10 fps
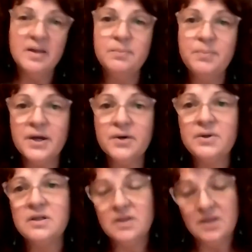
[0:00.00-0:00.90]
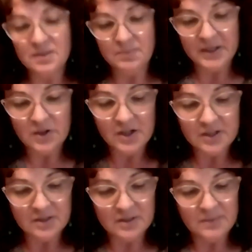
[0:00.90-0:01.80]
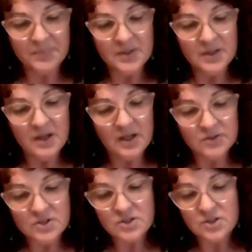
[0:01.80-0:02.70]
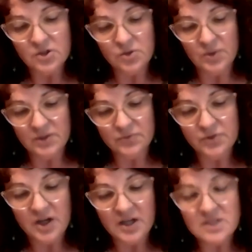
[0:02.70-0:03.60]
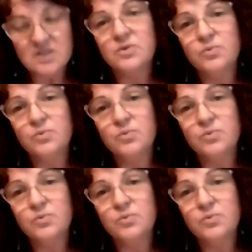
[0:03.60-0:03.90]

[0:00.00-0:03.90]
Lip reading: buried my garden under snow and frost,